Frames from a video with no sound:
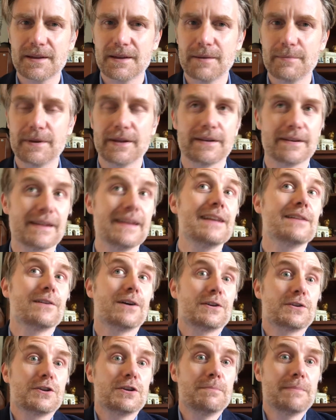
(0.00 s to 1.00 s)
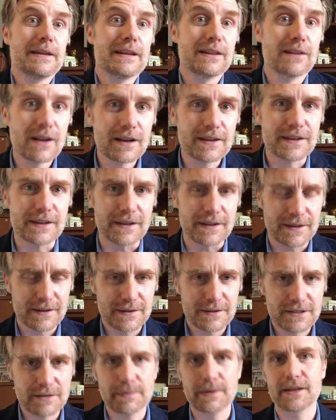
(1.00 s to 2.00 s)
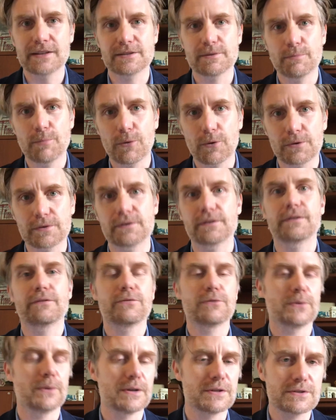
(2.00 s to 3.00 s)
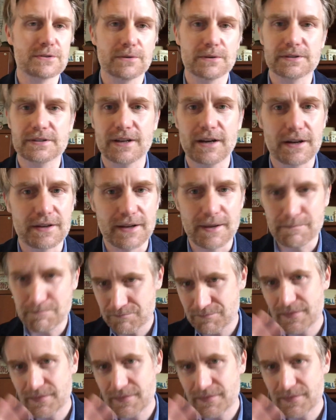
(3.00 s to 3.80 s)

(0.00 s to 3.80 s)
I mean, Elon could be lucky to be as important or influential as Kanye.